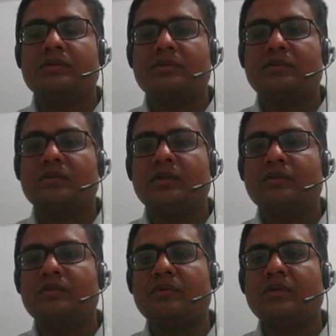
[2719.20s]
So
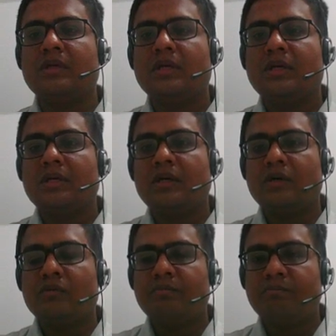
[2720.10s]
therefore,
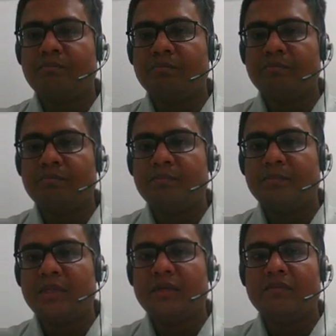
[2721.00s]
now
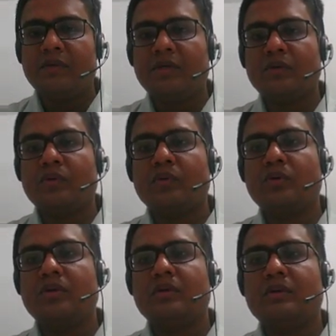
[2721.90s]
PV
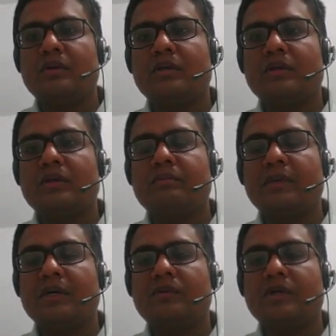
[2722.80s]
whole
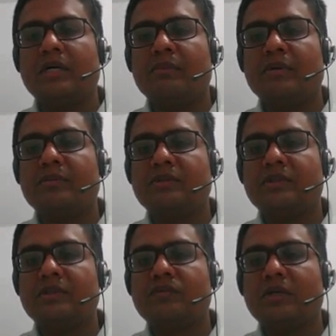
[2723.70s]
power gamma means it
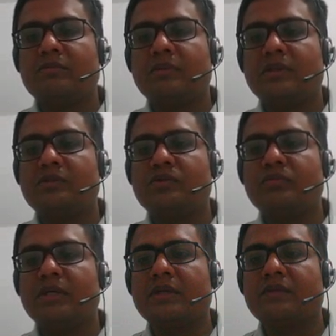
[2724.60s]
is 1 plus 2
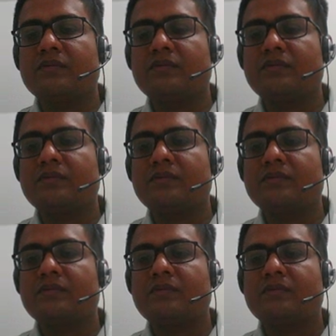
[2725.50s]
by F,
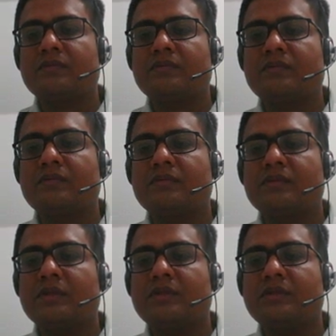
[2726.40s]

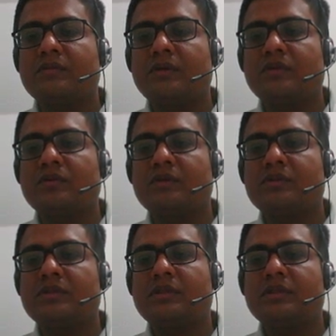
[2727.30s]
that is equal to
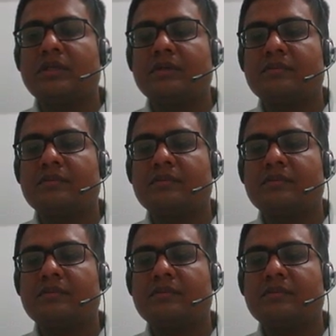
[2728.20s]
constant K.